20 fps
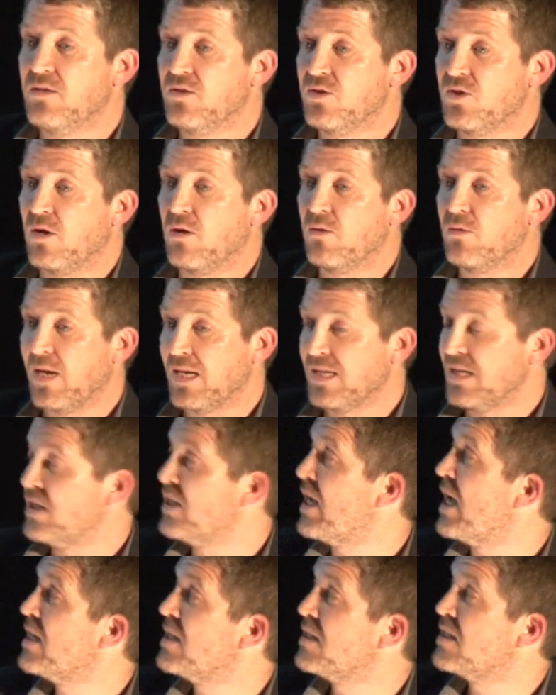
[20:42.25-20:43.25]
so I
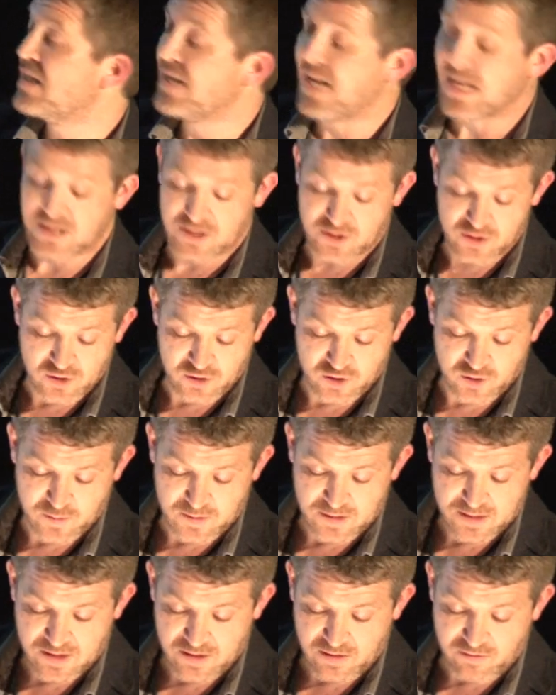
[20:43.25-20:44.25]
decided to get in touch
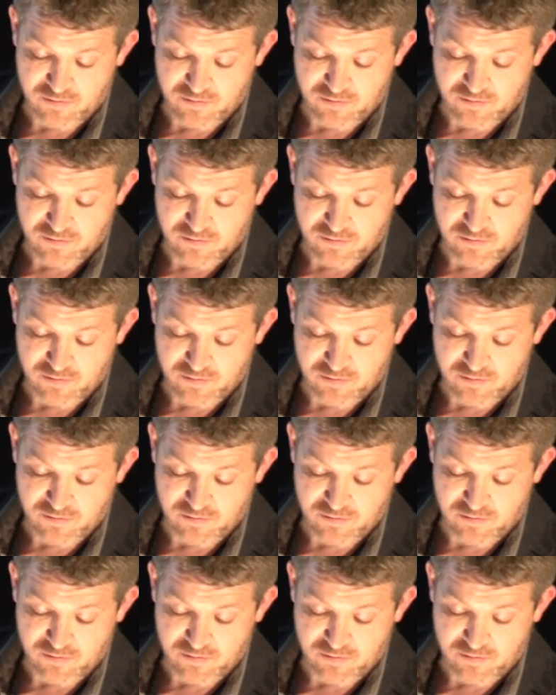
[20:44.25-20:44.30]
with